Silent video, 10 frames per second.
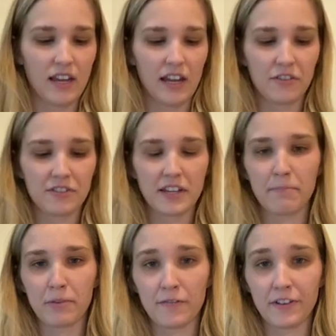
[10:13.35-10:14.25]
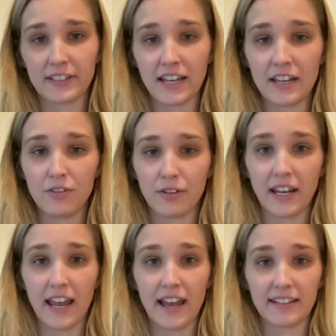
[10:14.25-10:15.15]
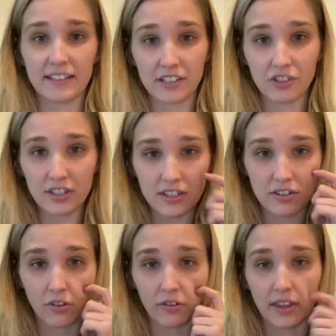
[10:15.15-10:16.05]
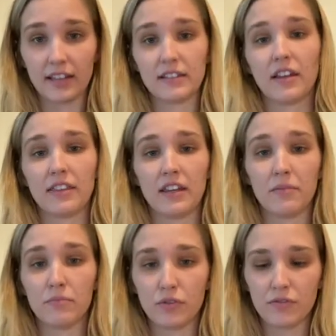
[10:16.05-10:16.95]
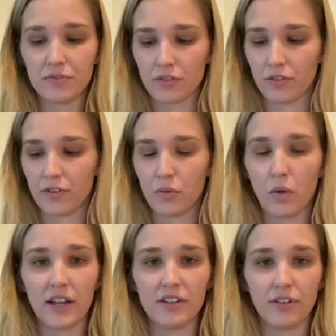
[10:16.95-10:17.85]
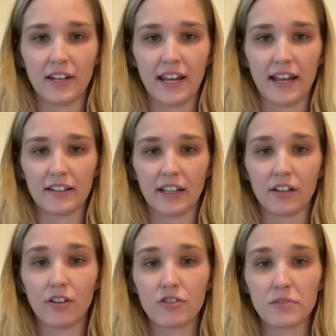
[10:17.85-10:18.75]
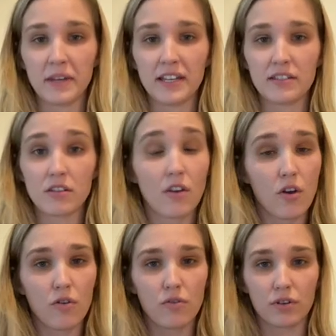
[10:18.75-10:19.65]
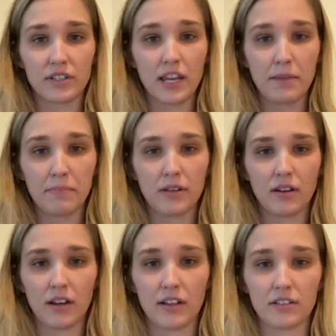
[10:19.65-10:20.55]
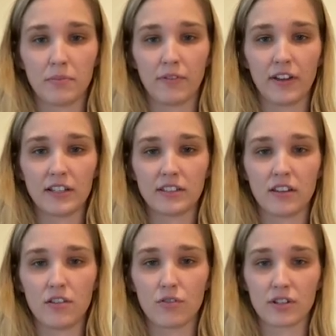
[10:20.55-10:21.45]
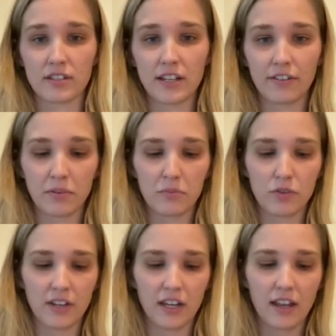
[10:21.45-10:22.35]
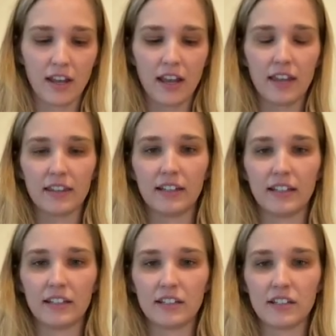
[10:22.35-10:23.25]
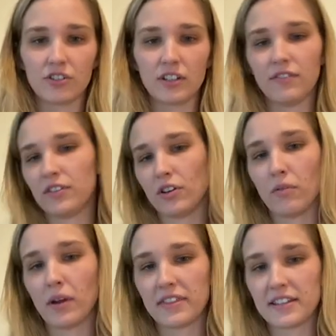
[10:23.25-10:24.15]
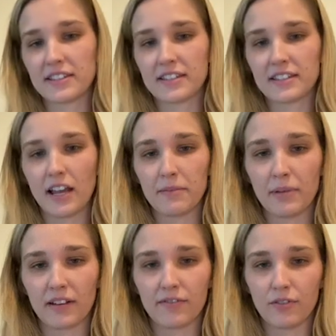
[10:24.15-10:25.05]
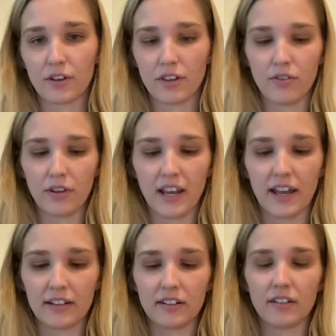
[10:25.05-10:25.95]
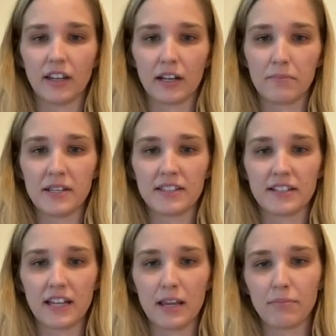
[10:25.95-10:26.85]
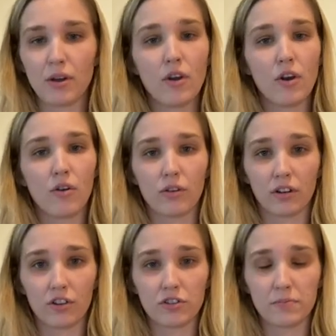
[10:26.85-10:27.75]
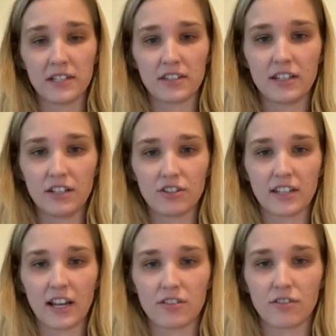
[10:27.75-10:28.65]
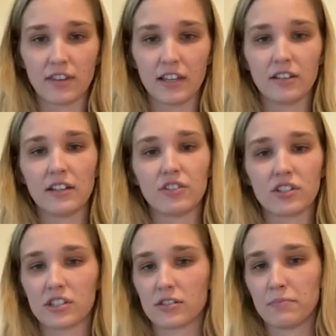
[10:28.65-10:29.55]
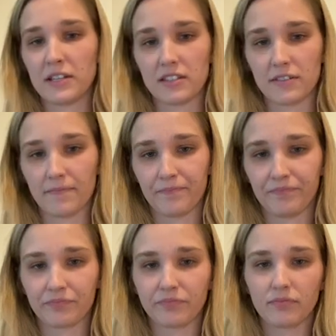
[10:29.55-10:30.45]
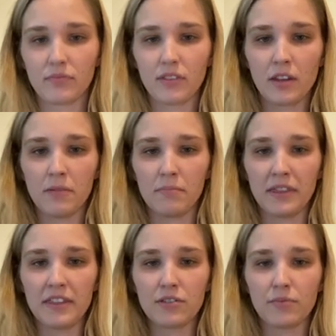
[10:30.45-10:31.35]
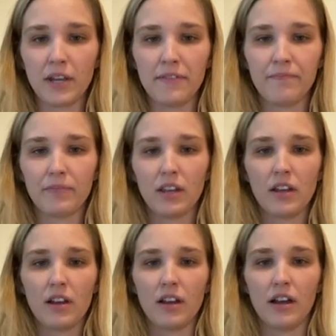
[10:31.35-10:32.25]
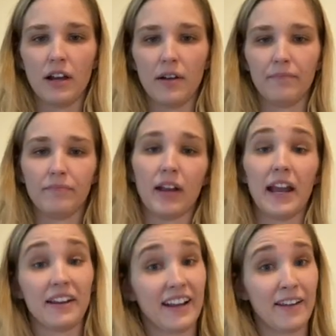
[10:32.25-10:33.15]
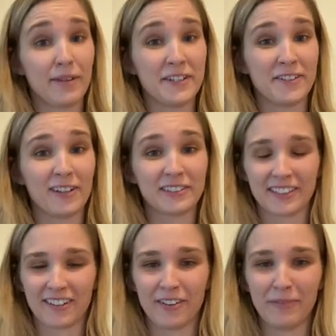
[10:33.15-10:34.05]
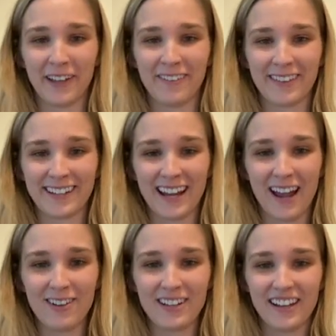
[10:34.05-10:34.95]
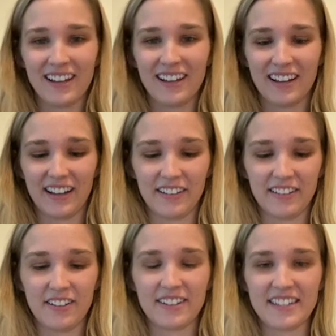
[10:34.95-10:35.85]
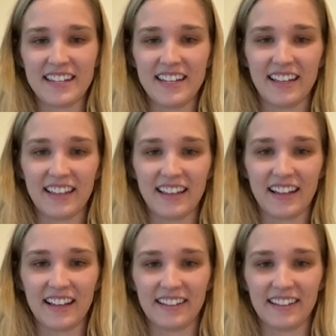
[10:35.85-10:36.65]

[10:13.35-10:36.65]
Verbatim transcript: I know it's not perfect, and you can add additions so that nothing moves. So if you want, you can add like clothespins or tape uh, to prevent your stick from moving. And then in addition, if you don't want this to slide back and forth, you can add an, like a piece of tape or clothespins to each side so that it just spins. But this way, um, I'm gonna have my dog go play with it now. Uh, you can see uh,